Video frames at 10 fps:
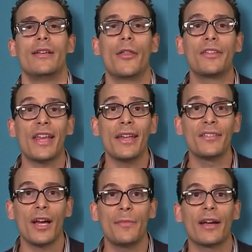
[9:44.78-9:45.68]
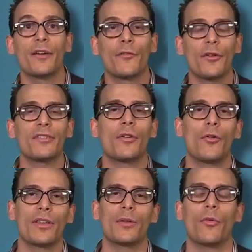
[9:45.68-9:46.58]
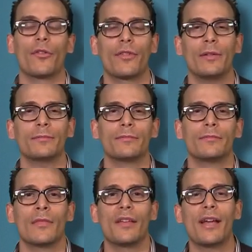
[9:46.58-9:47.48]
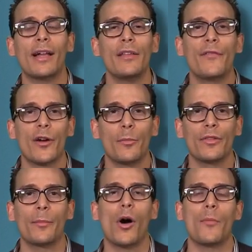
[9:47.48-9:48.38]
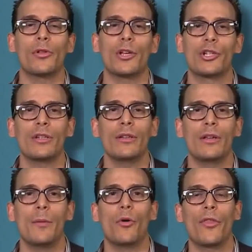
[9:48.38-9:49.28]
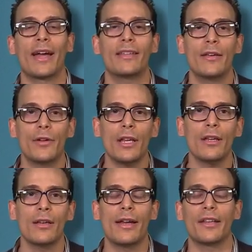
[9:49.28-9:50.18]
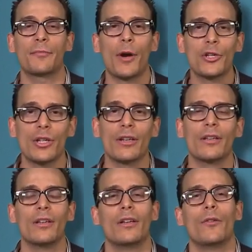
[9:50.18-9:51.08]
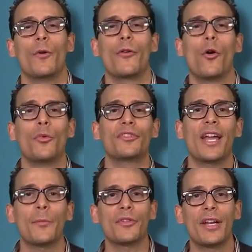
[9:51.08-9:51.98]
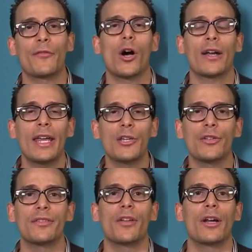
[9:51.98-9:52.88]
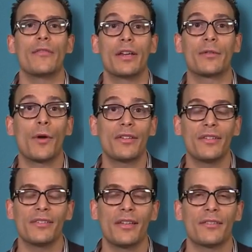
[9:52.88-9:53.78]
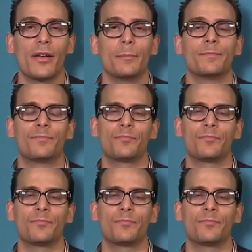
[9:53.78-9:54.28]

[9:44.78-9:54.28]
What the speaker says: Now, this enzyme that converts codeine to morphine is highly variable in the population in both activity and expression, with almost 10% of Caucasians not even expressing this enzyme.